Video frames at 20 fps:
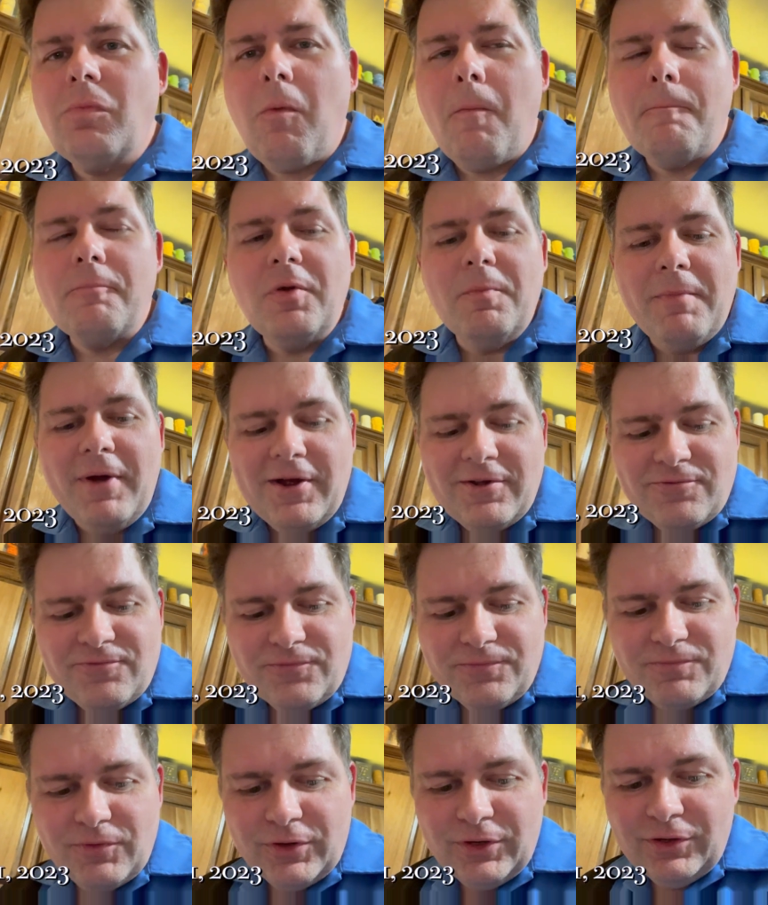The
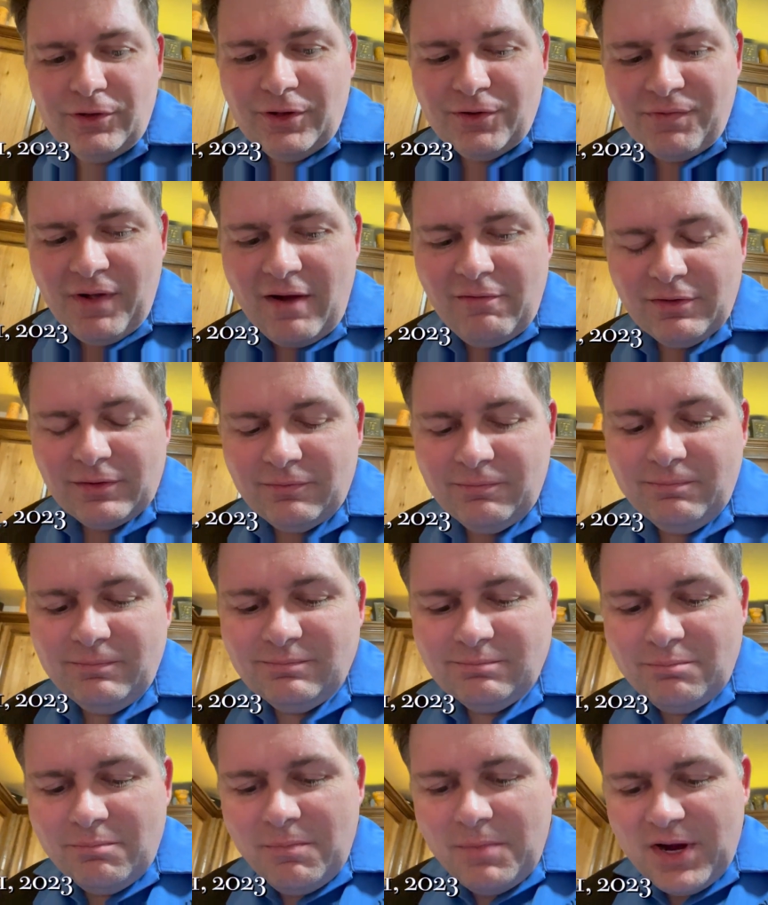mouthful of having
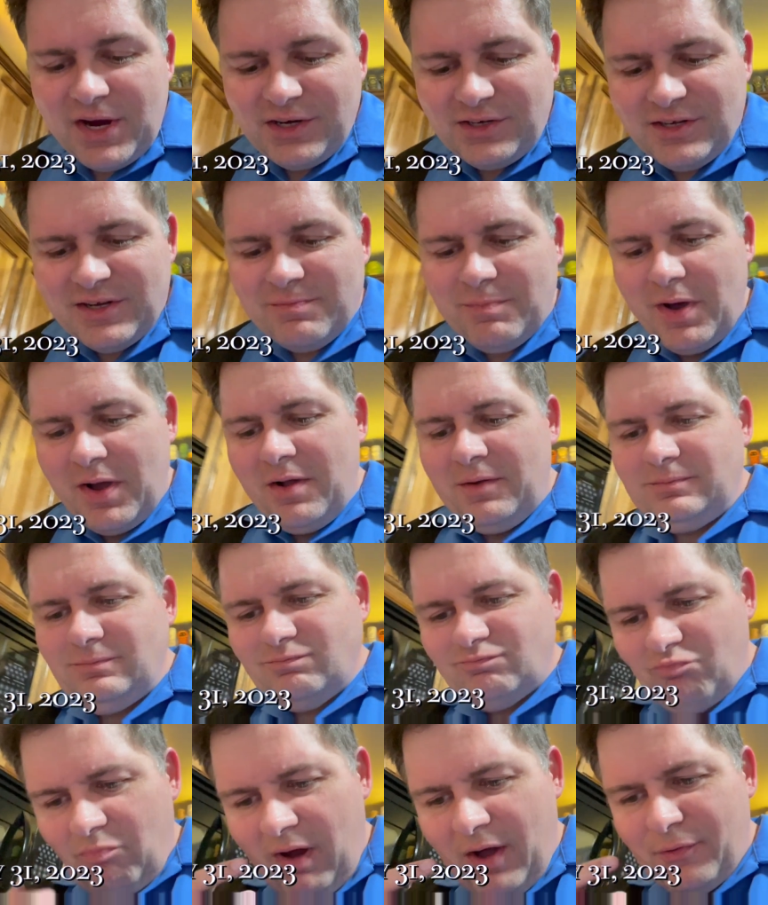meat in my
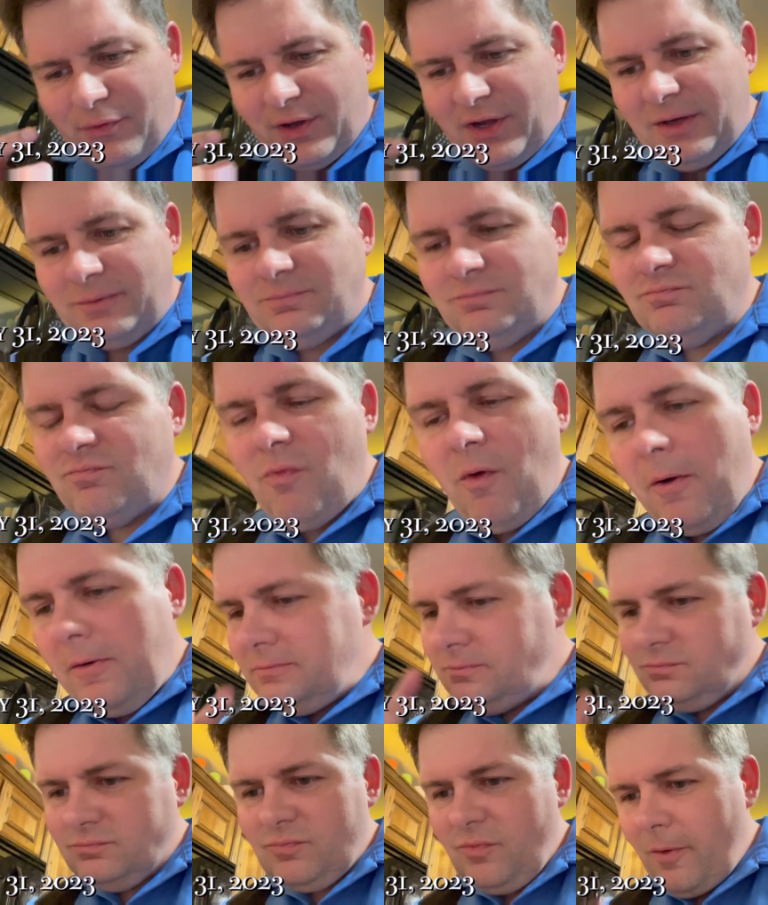mouth again.
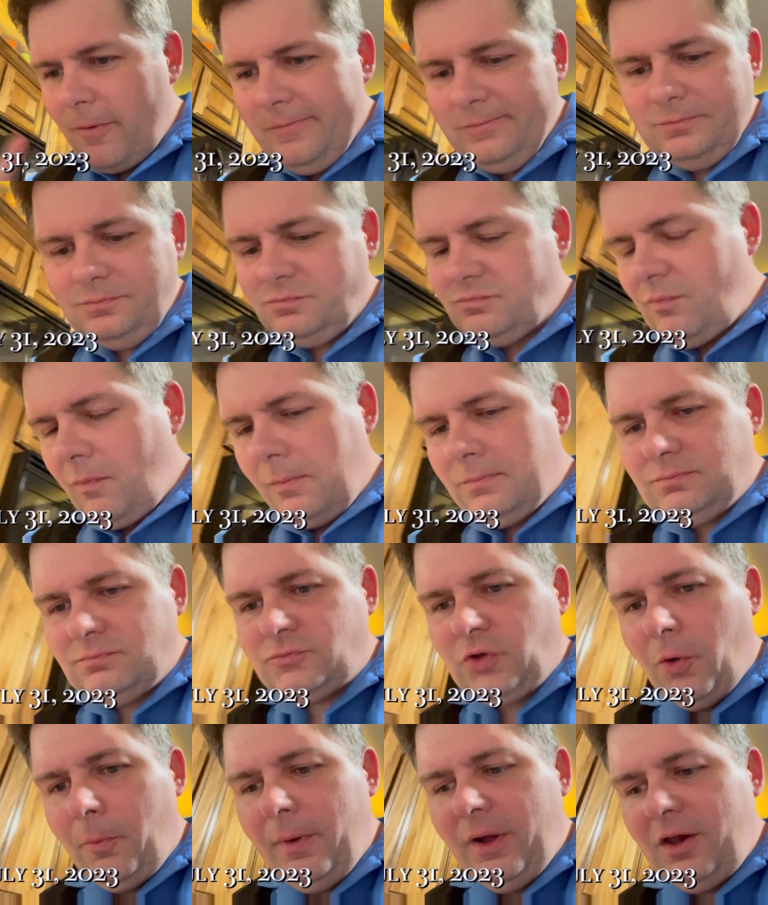
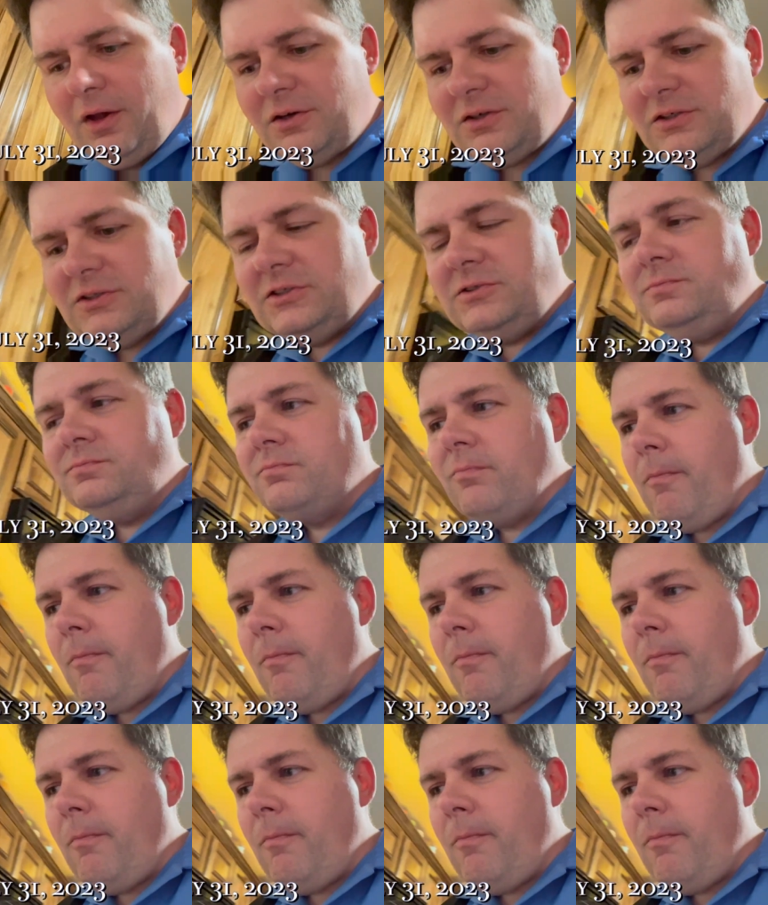No pun intended.